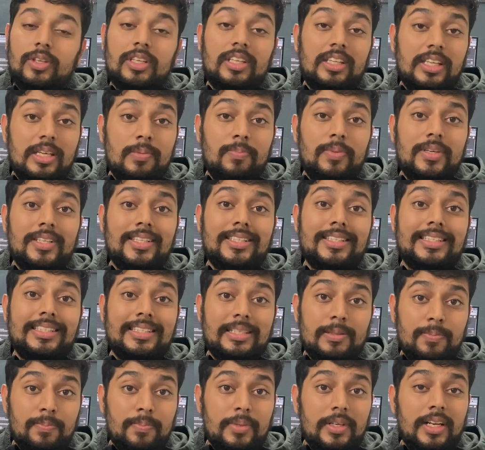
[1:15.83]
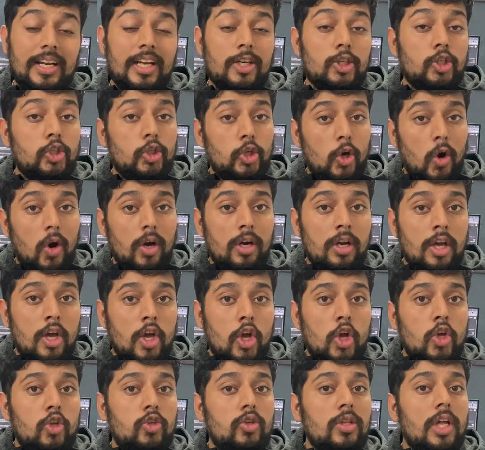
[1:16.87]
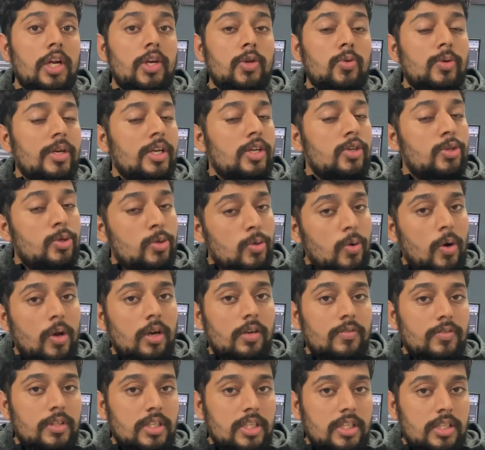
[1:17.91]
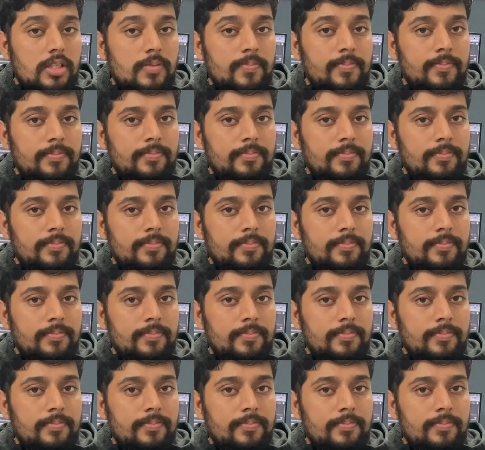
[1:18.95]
keep it simple and short so that you can do all of this.